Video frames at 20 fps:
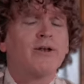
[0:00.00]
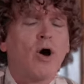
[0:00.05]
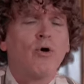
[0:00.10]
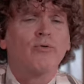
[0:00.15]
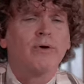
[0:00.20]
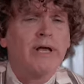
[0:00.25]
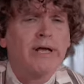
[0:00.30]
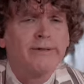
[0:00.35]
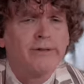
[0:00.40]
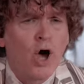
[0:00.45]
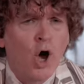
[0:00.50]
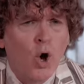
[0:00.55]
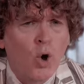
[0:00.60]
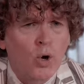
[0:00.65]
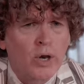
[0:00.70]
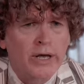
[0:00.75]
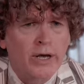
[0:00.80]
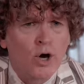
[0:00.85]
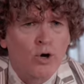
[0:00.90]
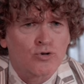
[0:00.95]
don't need the
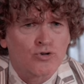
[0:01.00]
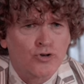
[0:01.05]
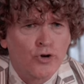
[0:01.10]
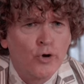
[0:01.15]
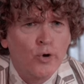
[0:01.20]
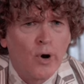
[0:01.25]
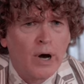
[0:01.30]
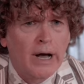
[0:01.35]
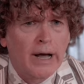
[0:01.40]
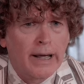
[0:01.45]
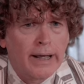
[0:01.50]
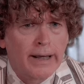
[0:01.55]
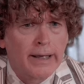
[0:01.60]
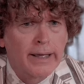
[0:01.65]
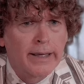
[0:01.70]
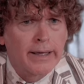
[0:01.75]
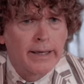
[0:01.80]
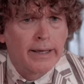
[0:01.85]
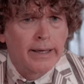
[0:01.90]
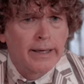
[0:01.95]
Holy Ghost, do I?
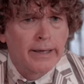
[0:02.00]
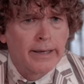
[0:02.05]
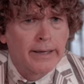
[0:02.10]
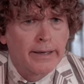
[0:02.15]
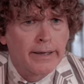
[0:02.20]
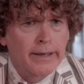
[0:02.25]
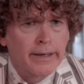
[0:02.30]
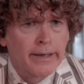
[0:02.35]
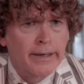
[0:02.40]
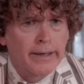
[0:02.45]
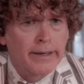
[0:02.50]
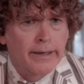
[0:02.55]
Mm.